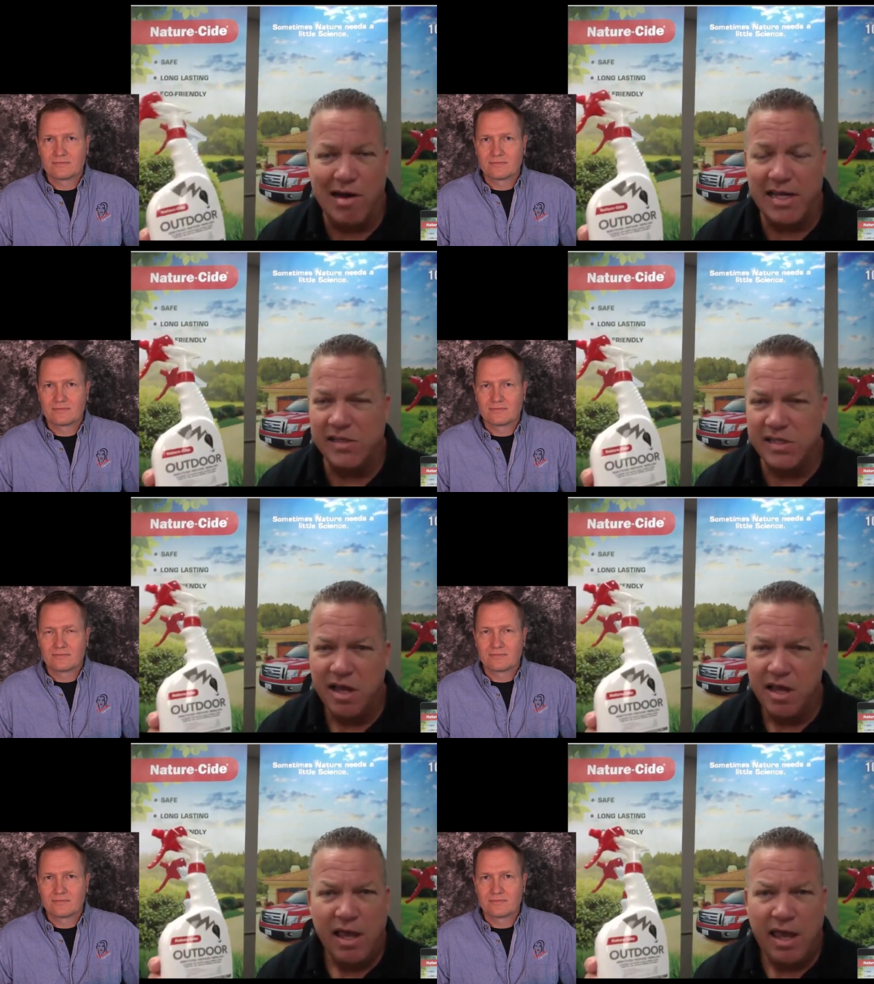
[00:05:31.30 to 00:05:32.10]

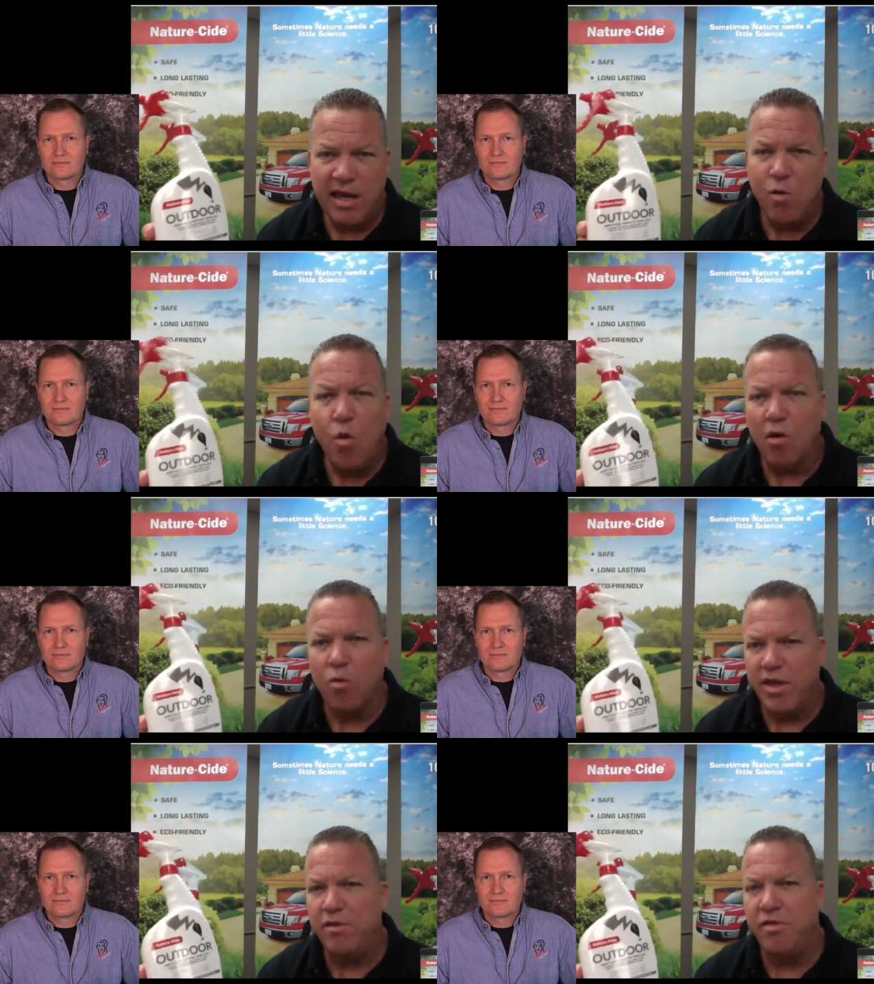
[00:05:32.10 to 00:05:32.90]
Speaker 1: areas and
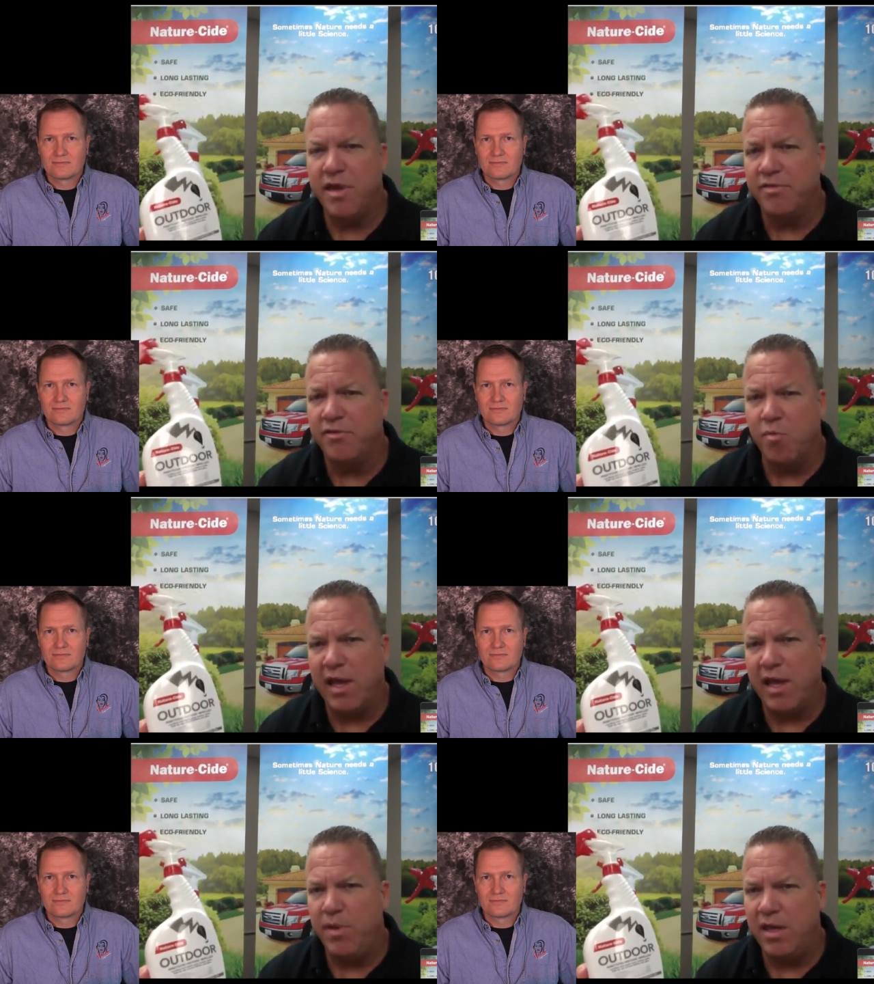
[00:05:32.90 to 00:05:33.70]
anywhere where you
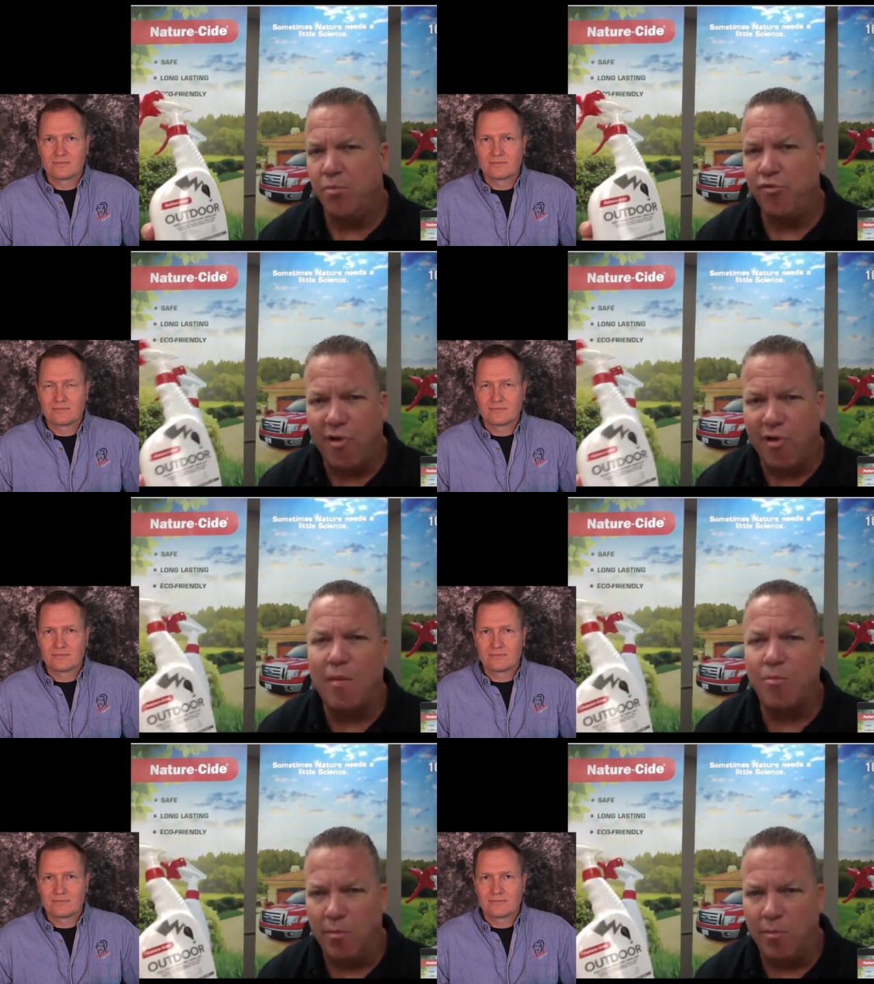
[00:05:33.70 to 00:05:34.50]
think there might be a
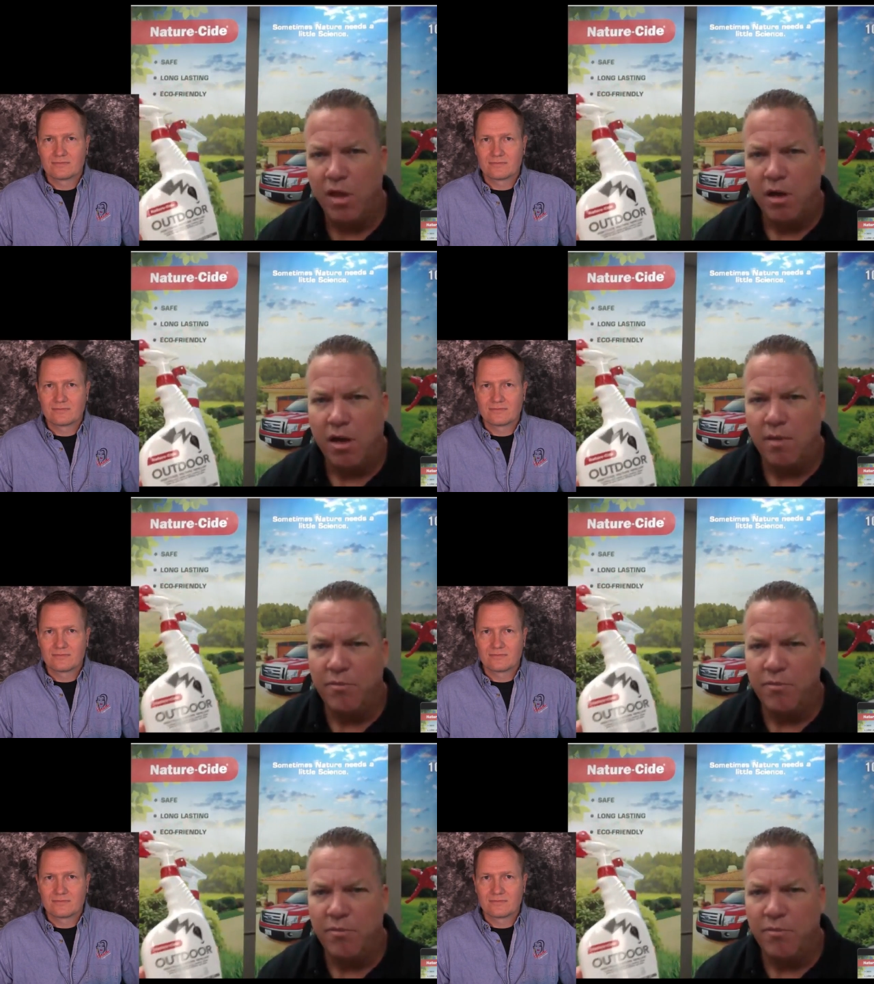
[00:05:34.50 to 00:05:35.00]
problem.